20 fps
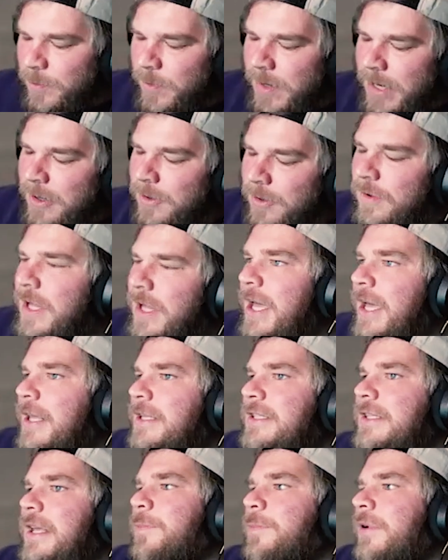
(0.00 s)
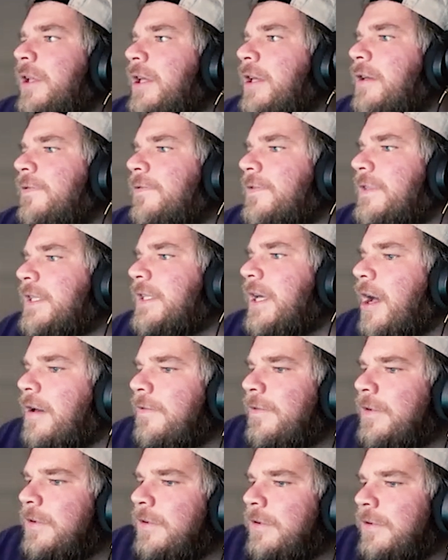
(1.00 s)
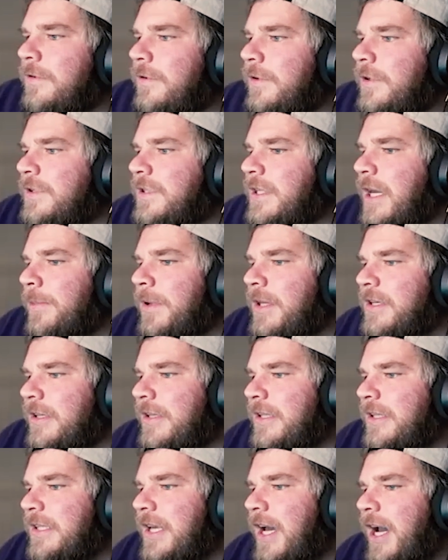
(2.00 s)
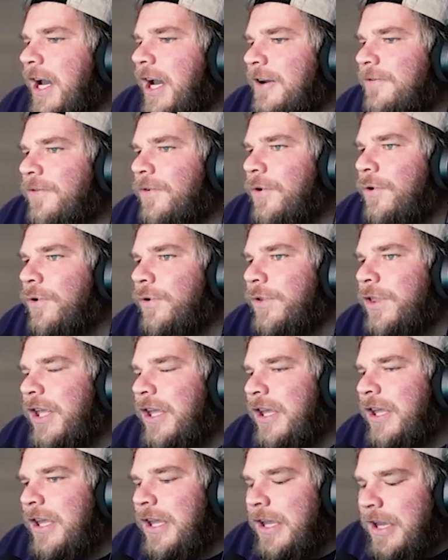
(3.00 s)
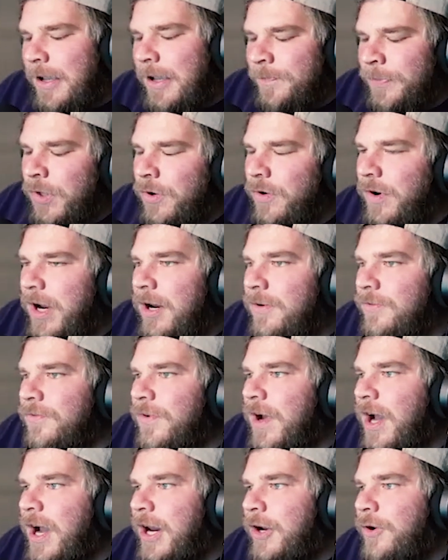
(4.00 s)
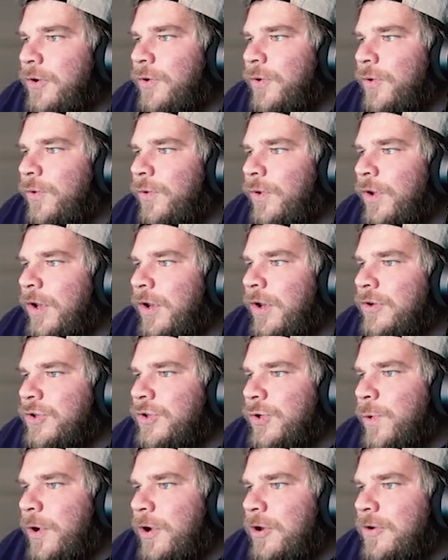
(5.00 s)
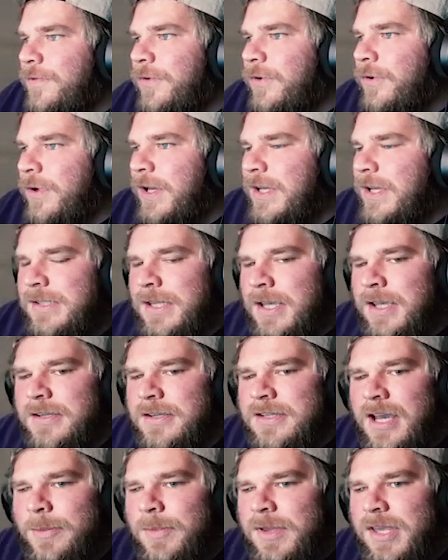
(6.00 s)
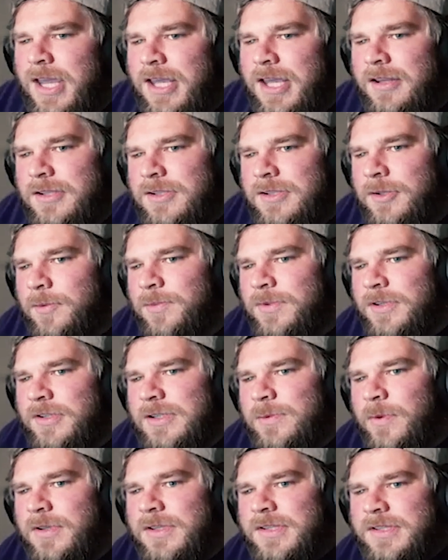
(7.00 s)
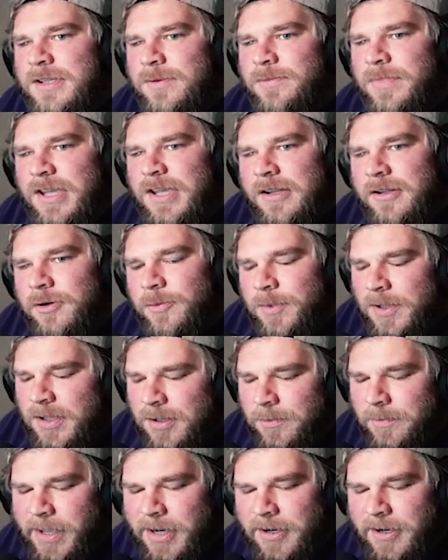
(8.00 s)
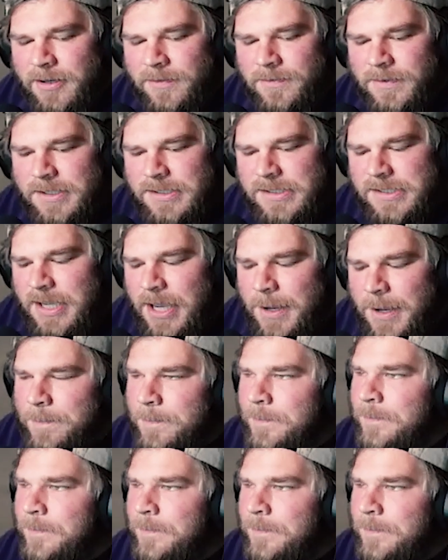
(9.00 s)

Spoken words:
well as, I believe, Sava is coming into the side for the grand final do-over a second time again. Let's hope the Swans can be a little bit competitive this time.